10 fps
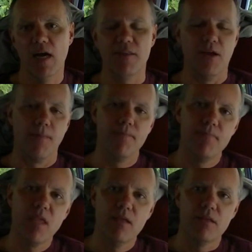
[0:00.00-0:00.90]
Thank you.
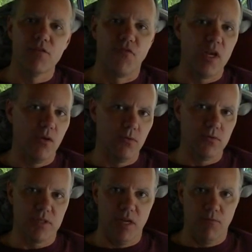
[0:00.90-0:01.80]
This video
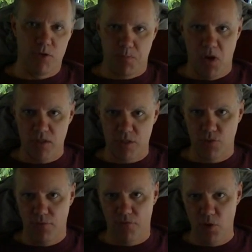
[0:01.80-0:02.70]
is in response
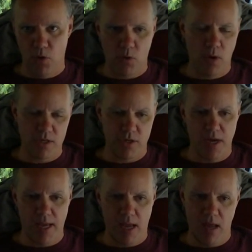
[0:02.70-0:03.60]
to a viewer question
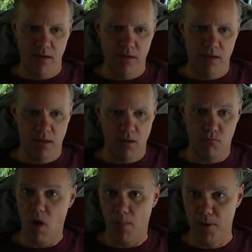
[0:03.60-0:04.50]
I had.
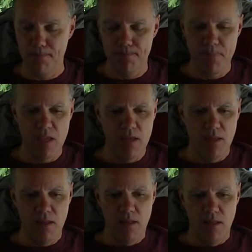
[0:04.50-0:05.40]
Robert
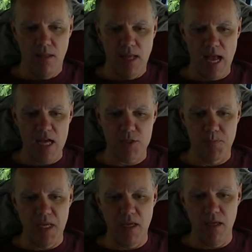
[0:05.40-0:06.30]
asked
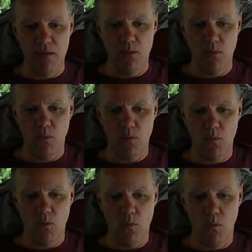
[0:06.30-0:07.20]
me
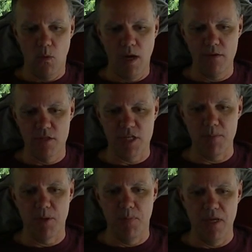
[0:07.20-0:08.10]
why there
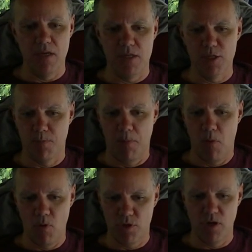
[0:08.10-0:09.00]
seemed to be a
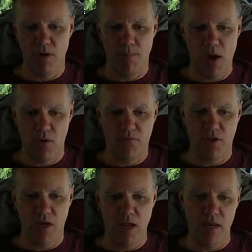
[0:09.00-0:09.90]
disproportionate amount of
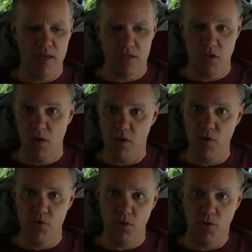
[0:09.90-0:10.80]
Canadians on
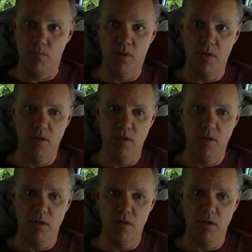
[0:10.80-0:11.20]
YouTube